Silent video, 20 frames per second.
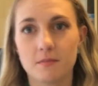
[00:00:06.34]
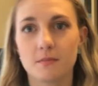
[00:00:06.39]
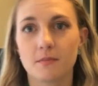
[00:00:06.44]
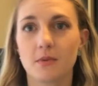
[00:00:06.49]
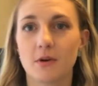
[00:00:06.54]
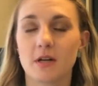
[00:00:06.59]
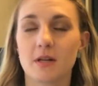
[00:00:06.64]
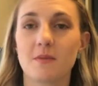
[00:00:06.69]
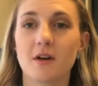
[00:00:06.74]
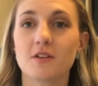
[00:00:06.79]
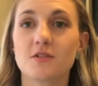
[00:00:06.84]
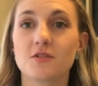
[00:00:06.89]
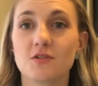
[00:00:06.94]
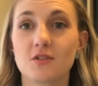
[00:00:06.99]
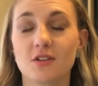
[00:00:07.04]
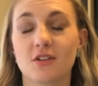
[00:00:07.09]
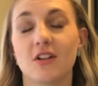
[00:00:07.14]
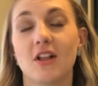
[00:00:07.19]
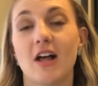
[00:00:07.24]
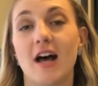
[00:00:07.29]
pretty
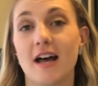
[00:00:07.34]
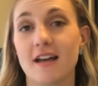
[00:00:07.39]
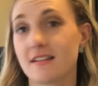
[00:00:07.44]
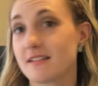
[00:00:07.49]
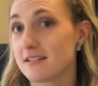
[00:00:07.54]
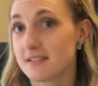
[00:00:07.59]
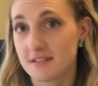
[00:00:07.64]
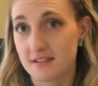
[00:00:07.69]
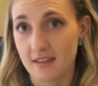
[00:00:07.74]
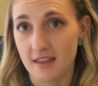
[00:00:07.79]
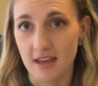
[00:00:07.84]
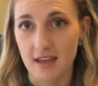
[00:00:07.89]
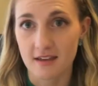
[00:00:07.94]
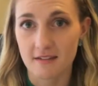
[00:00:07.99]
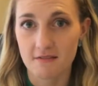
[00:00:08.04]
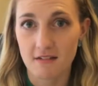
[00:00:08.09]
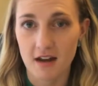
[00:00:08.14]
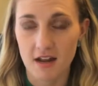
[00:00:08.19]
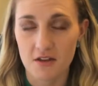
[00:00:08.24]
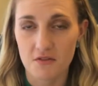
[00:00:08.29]
much the last
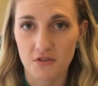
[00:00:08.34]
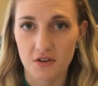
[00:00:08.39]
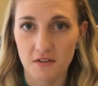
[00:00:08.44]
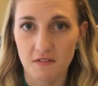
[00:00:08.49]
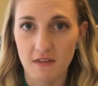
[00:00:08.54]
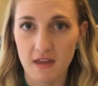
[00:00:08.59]
thing that I feel